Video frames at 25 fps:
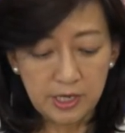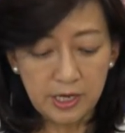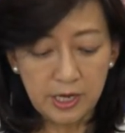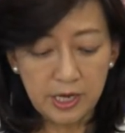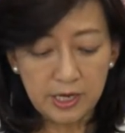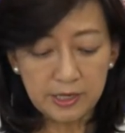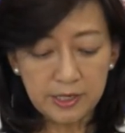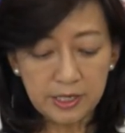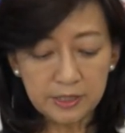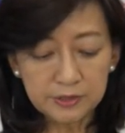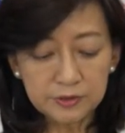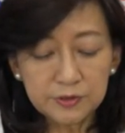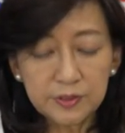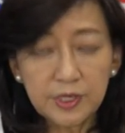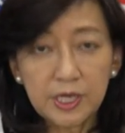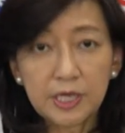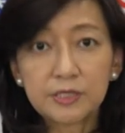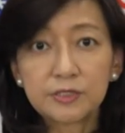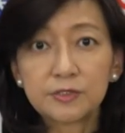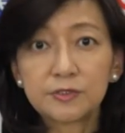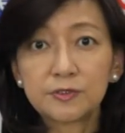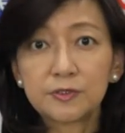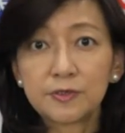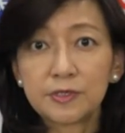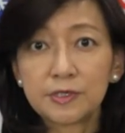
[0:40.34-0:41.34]
an
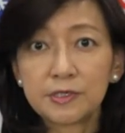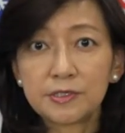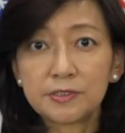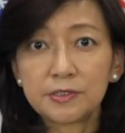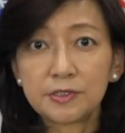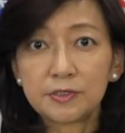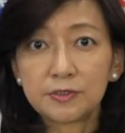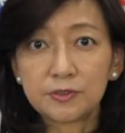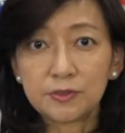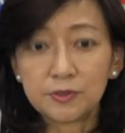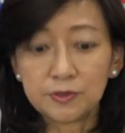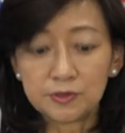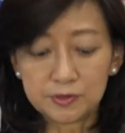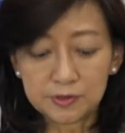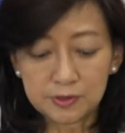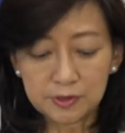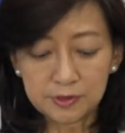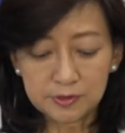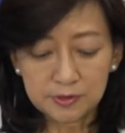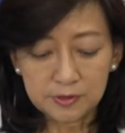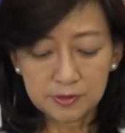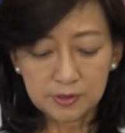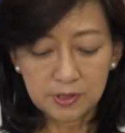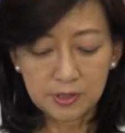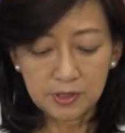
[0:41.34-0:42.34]
educational
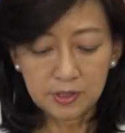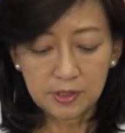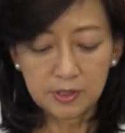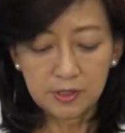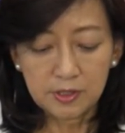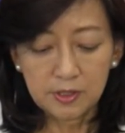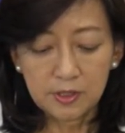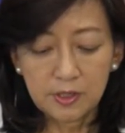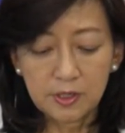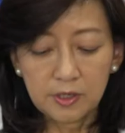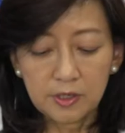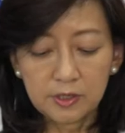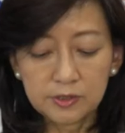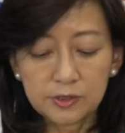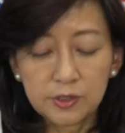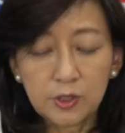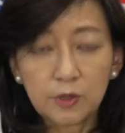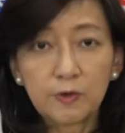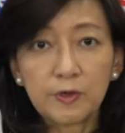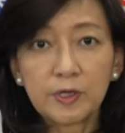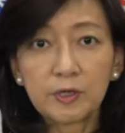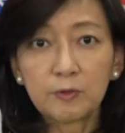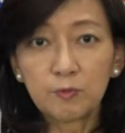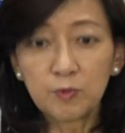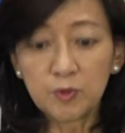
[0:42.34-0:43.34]
institution,
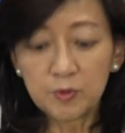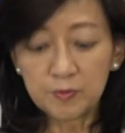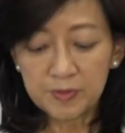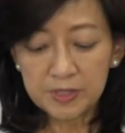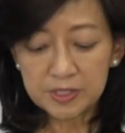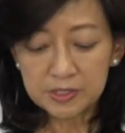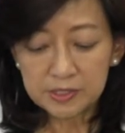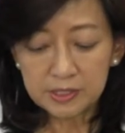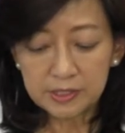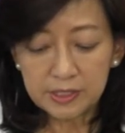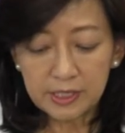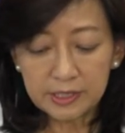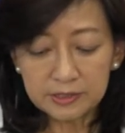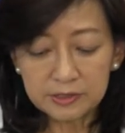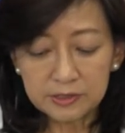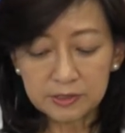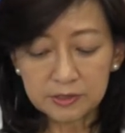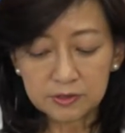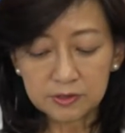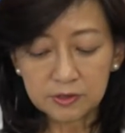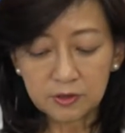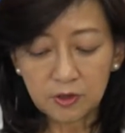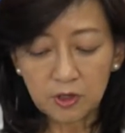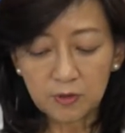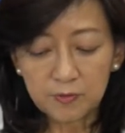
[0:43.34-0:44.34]
so it would be
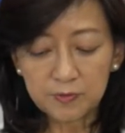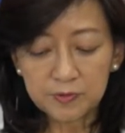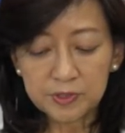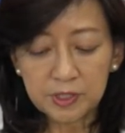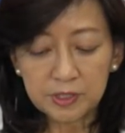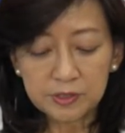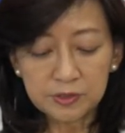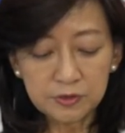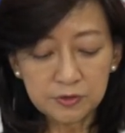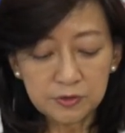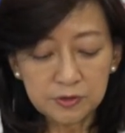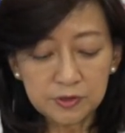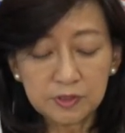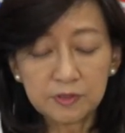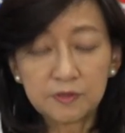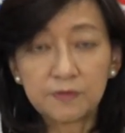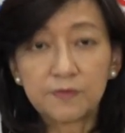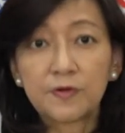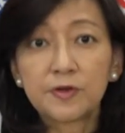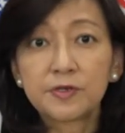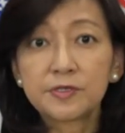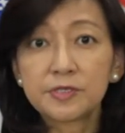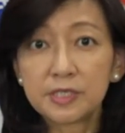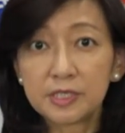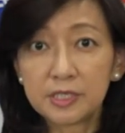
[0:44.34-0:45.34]
selected to open a new
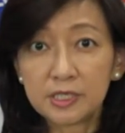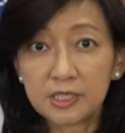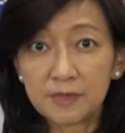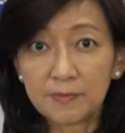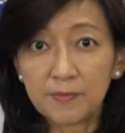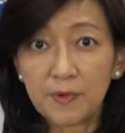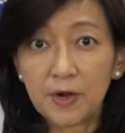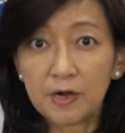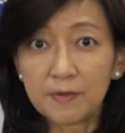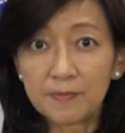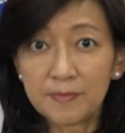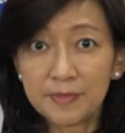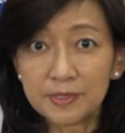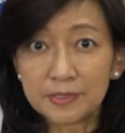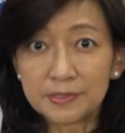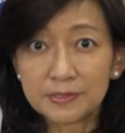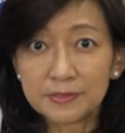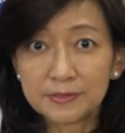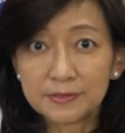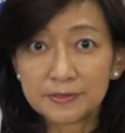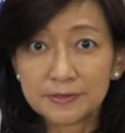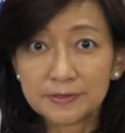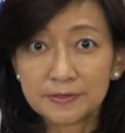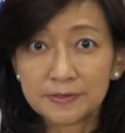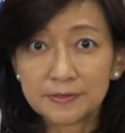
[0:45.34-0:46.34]
university
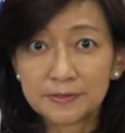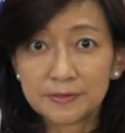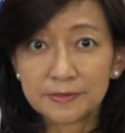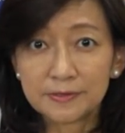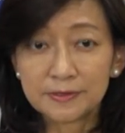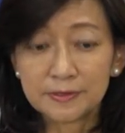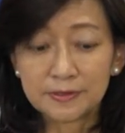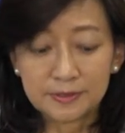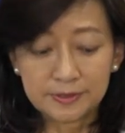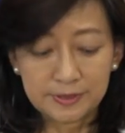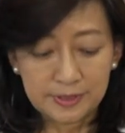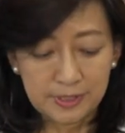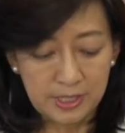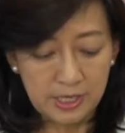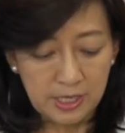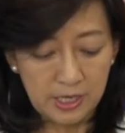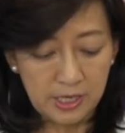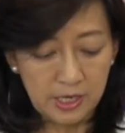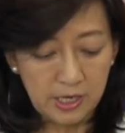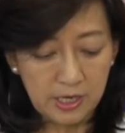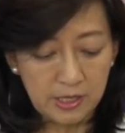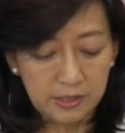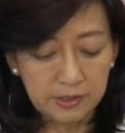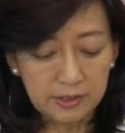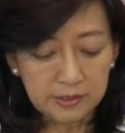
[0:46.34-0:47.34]
department.
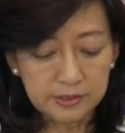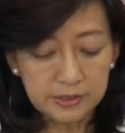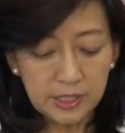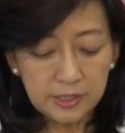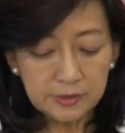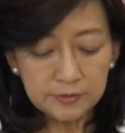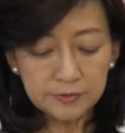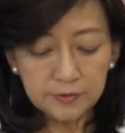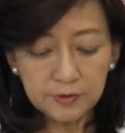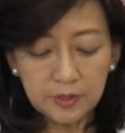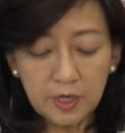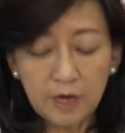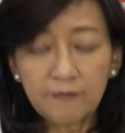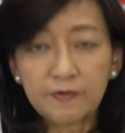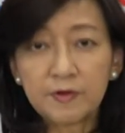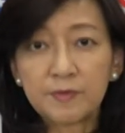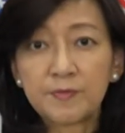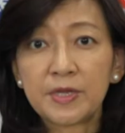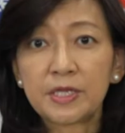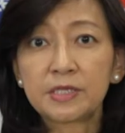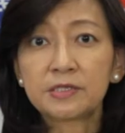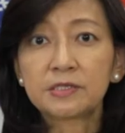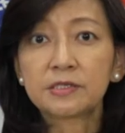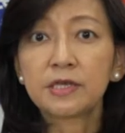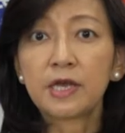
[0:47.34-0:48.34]
The central
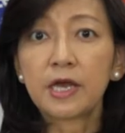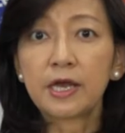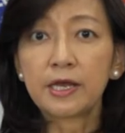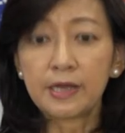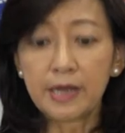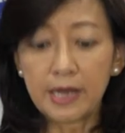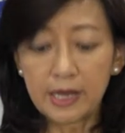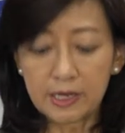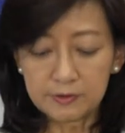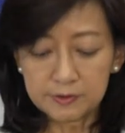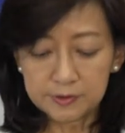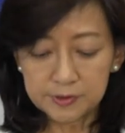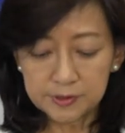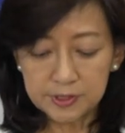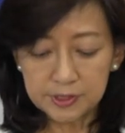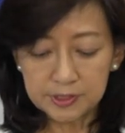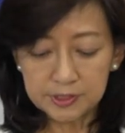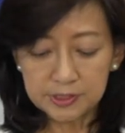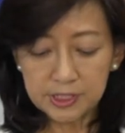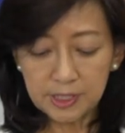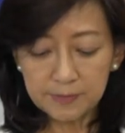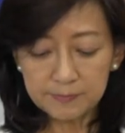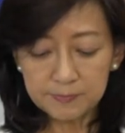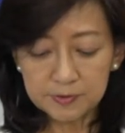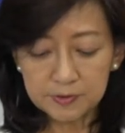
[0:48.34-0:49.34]
government allows
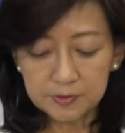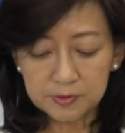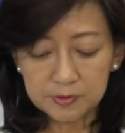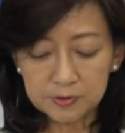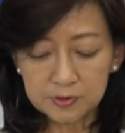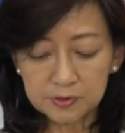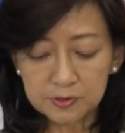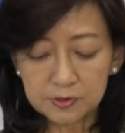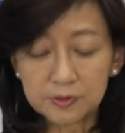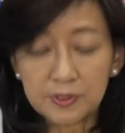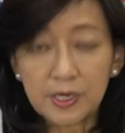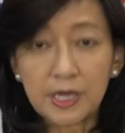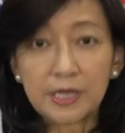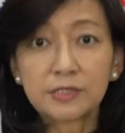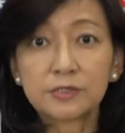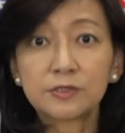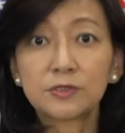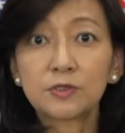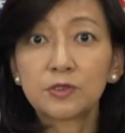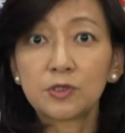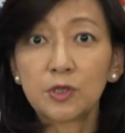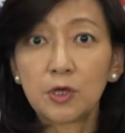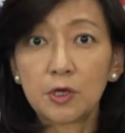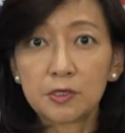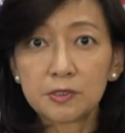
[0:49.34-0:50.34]
exceptions to
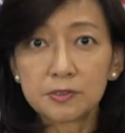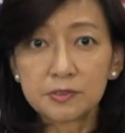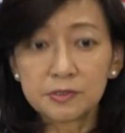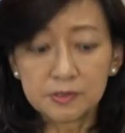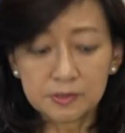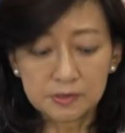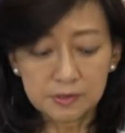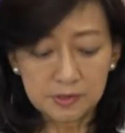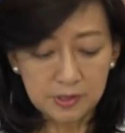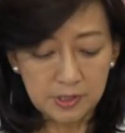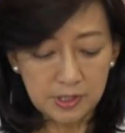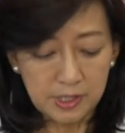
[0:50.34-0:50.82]
national laws